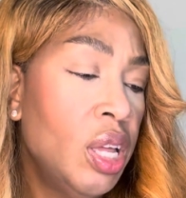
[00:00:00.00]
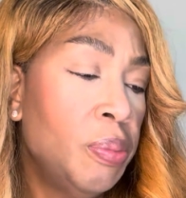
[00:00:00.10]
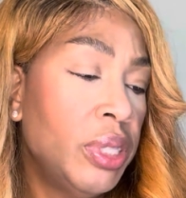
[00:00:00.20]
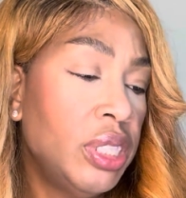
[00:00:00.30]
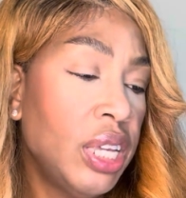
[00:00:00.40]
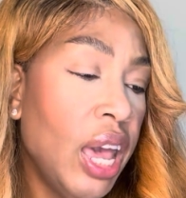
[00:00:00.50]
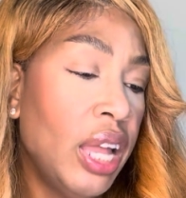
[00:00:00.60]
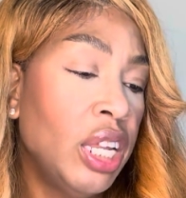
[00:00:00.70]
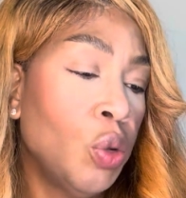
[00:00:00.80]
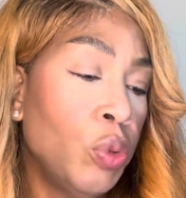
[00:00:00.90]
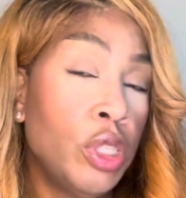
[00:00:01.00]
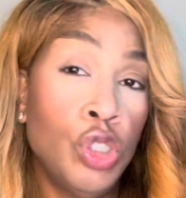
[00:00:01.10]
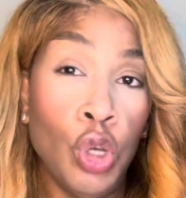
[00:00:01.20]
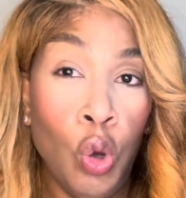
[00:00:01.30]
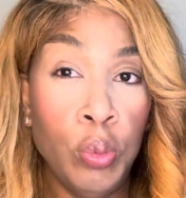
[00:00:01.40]
metallic with
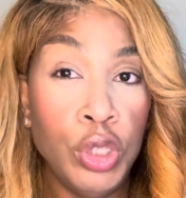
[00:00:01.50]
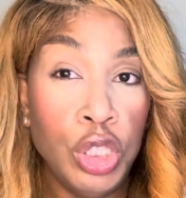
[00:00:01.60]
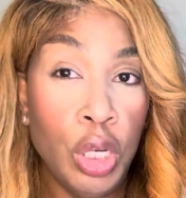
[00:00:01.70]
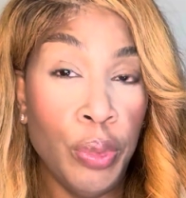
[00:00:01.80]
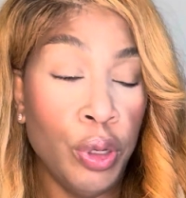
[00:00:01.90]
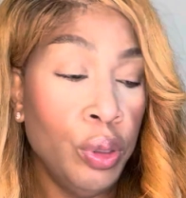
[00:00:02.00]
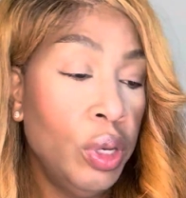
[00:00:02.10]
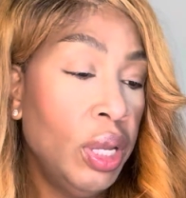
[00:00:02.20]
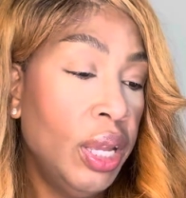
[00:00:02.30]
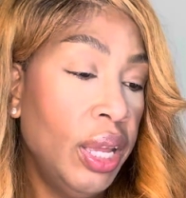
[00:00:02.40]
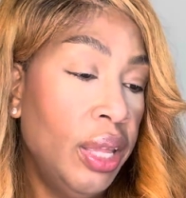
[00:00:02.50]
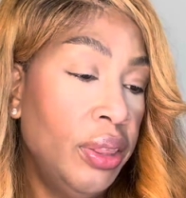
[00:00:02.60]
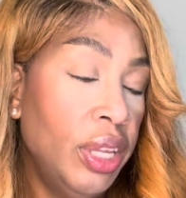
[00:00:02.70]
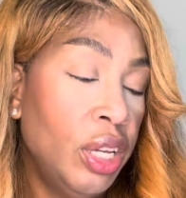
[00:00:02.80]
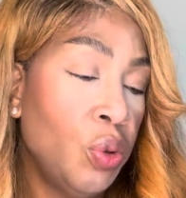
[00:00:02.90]
taupe shimmer. And
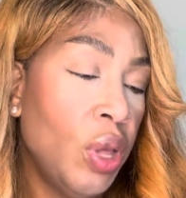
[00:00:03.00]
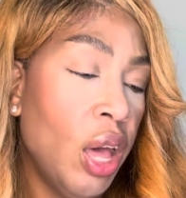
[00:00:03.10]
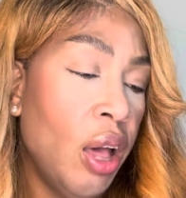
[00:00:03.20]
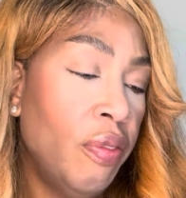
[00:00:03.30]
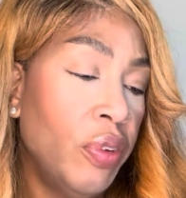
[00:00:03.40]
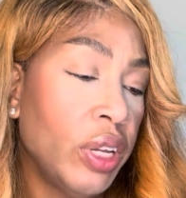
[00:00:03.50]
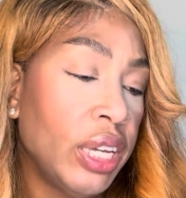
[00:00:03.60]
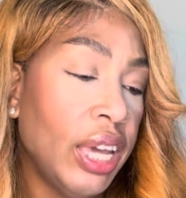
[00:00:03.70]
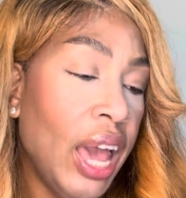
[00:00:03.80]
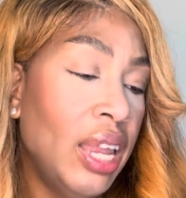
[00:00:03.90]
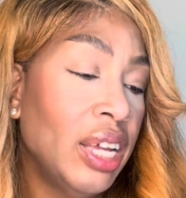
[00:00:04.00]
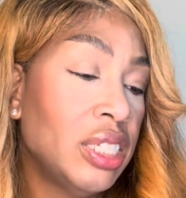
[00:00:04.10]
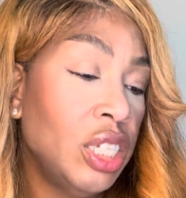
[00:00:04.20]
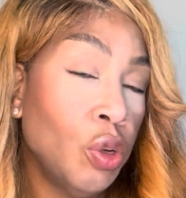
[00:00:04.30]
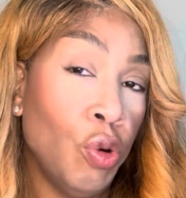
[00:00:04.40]
then you have
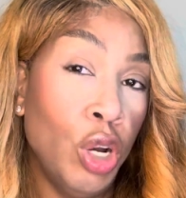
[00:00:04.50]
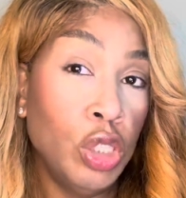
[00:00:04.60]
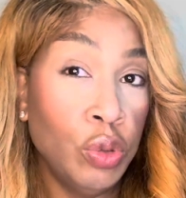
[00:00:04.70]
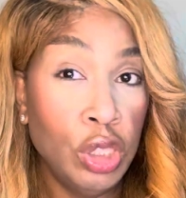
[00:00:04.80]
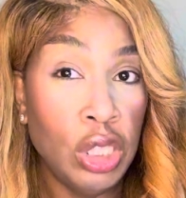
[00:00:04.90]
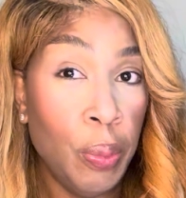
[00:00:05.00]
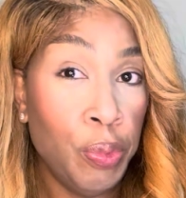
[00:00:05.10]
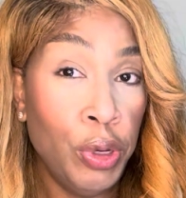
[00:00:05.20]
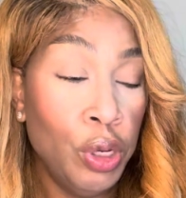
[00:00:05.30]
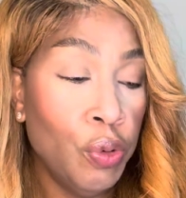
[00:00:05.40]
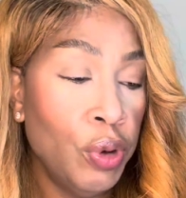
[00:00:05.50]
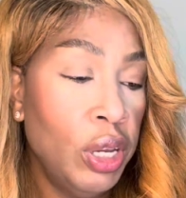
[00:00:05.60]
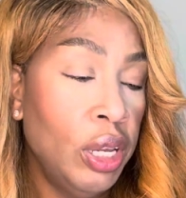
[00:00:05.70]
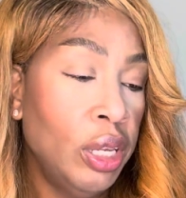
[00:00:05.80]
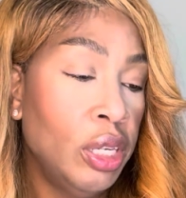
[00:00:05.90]
Galaxy Crush, which is that pretty
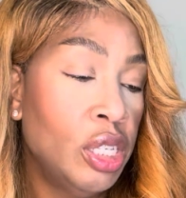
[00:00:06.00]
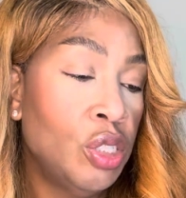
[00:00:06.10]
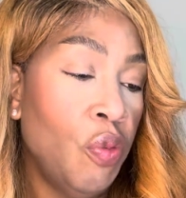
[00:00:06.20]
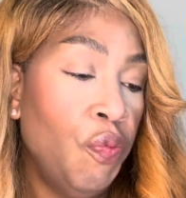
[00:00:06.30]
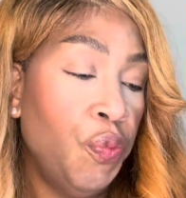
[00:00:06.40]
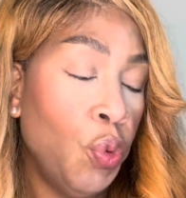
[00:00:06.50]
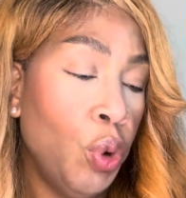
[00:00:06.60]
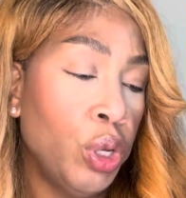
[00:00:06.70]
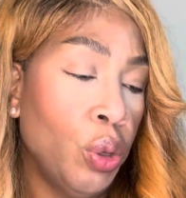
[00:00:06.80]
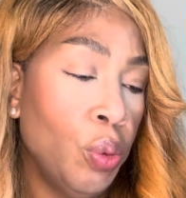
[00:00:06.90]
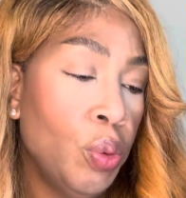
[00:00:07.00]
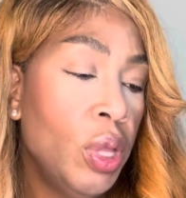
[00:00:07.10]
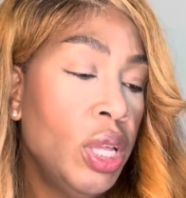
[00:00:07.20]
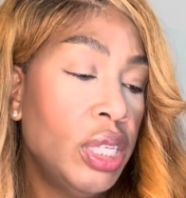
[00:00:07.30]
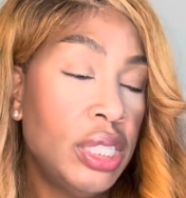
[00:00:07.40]
green. It's a foil,
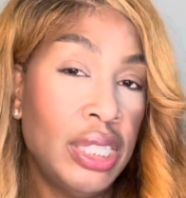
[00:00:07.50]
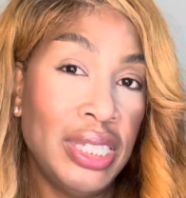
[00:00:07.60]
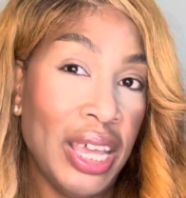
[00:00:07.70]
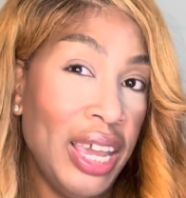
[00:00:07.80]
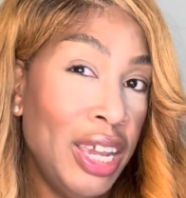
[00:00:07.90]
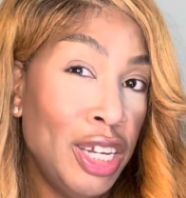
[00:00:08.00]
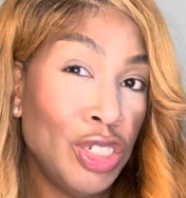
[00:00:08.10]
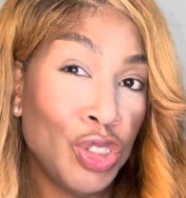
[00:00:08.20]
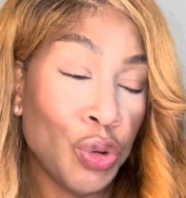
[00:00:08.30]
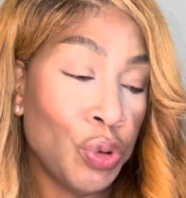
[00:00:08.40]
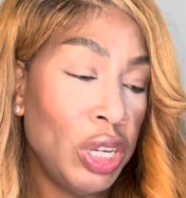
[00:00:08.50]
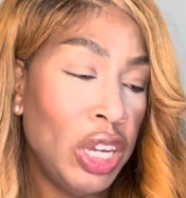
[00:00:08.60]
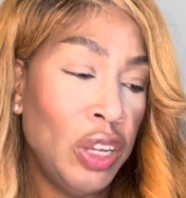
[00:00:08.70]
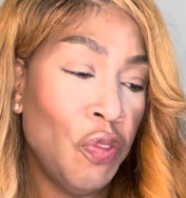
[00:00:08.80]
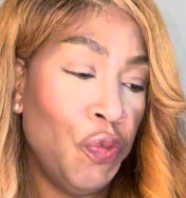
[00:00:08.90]
sage
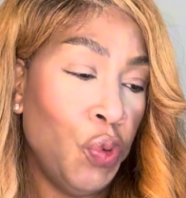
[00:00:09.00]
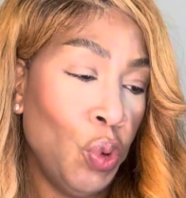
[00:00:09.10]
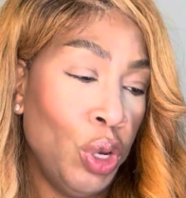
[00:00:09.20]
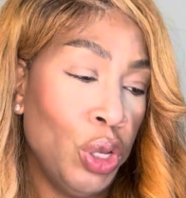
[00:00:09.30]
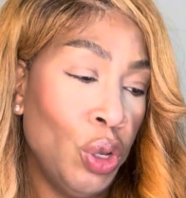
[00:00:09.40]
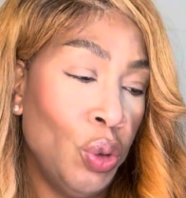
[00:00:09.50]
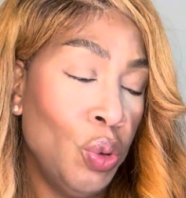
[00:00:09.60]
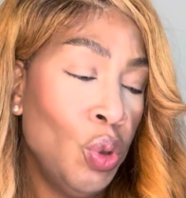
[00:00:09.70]
green foil